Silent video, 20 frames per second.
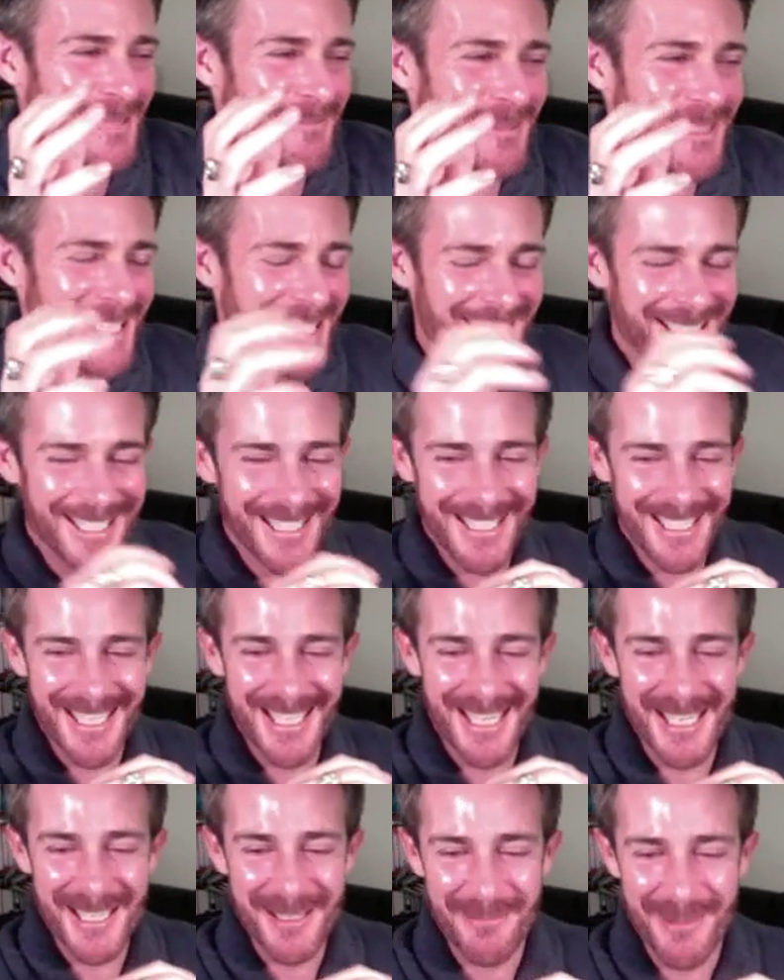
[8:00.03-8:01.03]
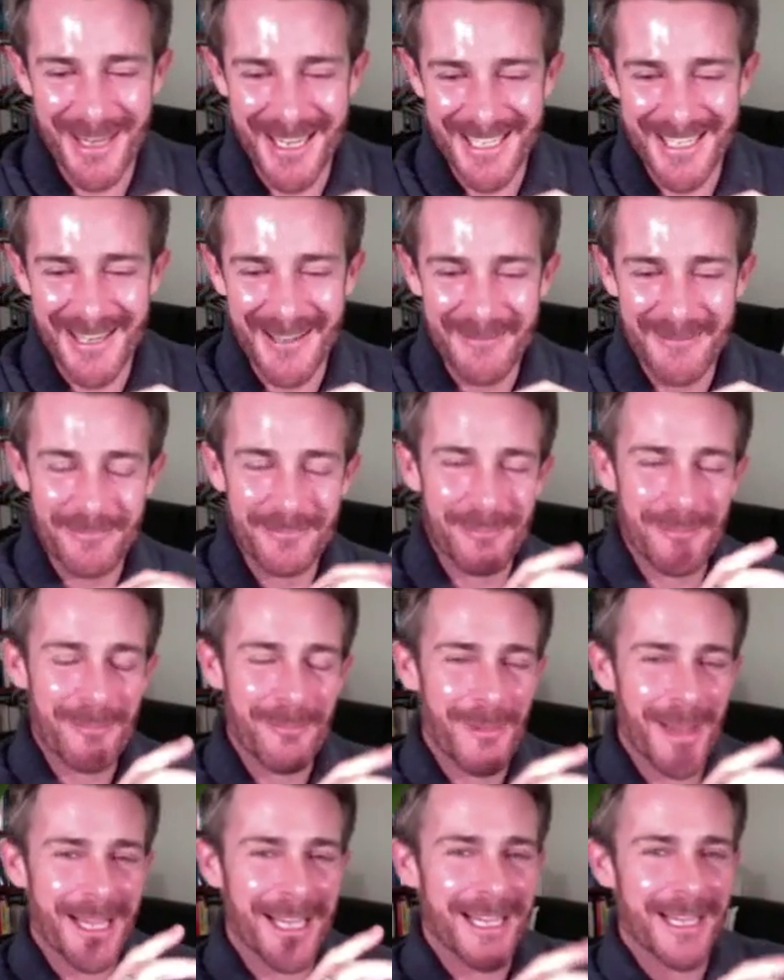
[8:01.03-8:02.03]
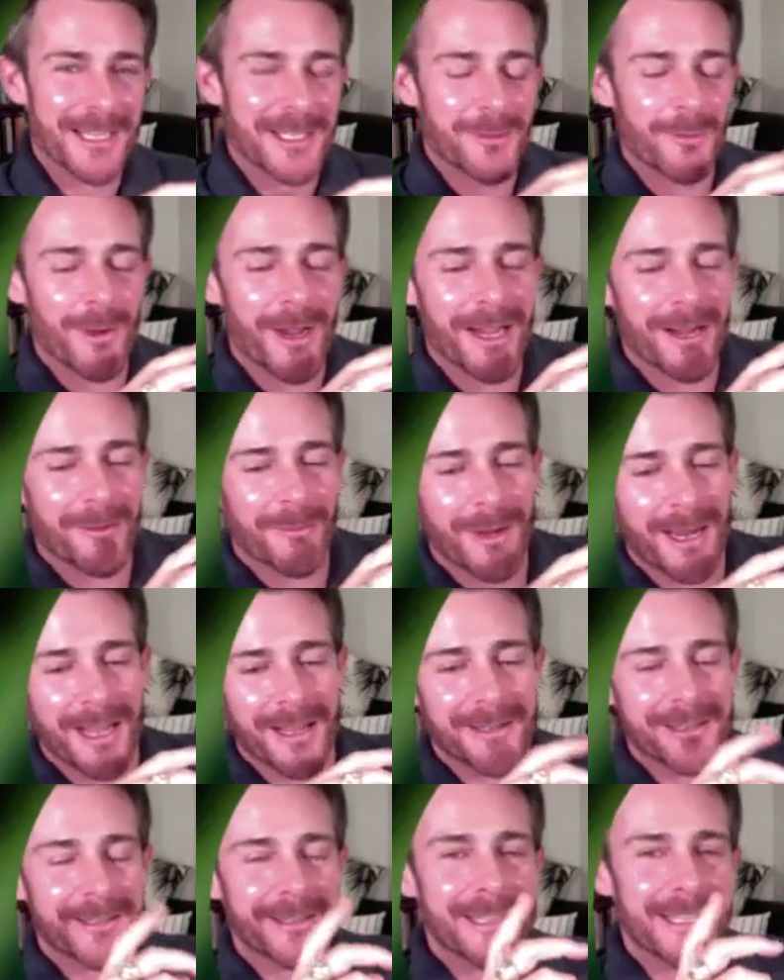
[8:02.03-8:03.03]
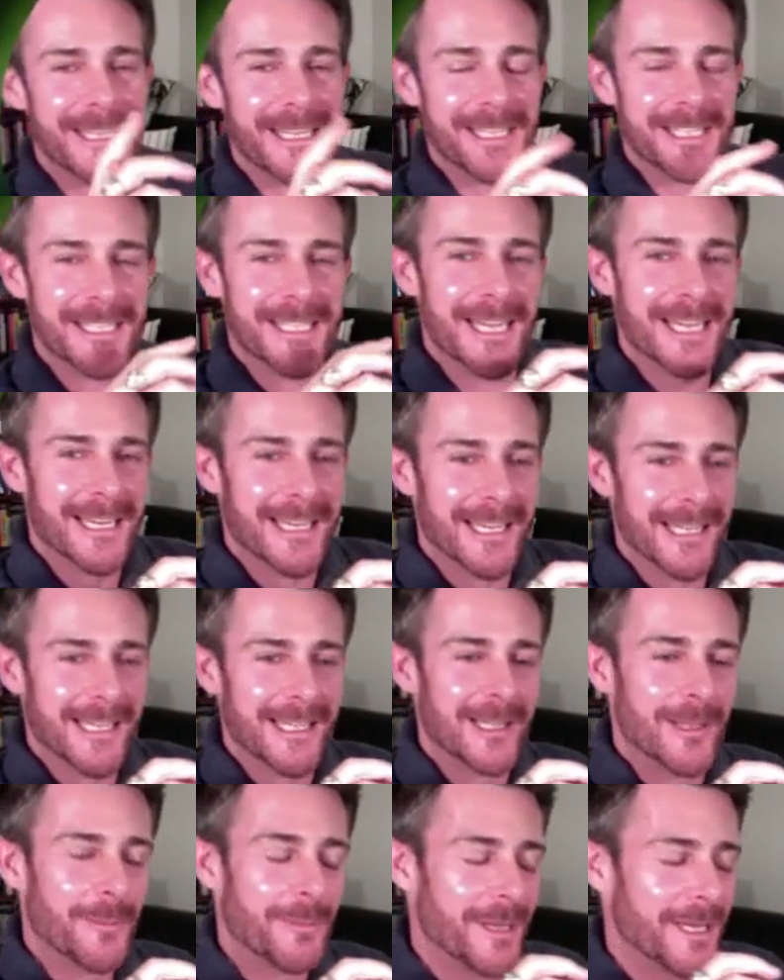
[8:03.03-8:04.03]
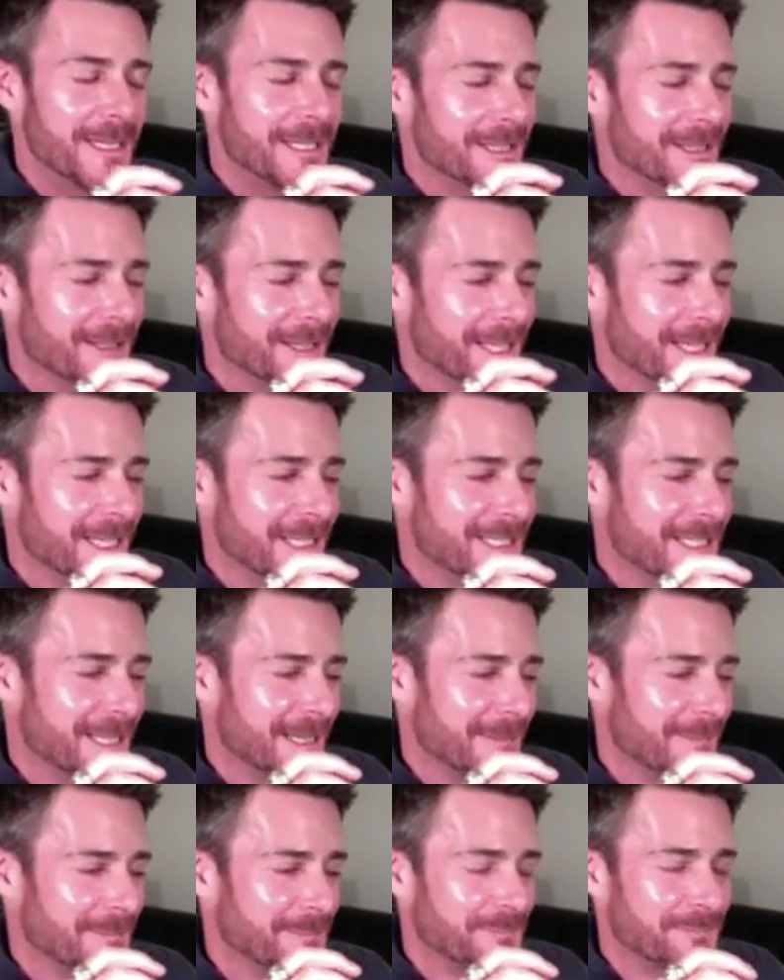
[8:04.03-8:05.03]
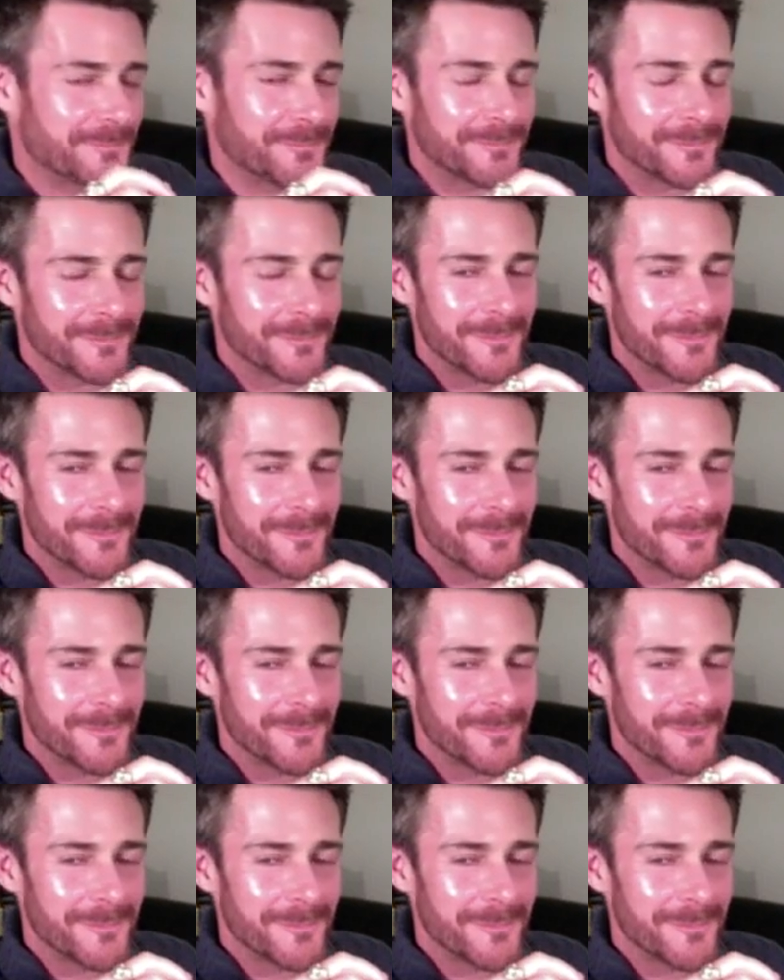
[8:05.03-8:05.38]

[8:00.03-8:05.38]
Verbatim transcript: this particular thing has been um, making its way around the internet a little bit. That um,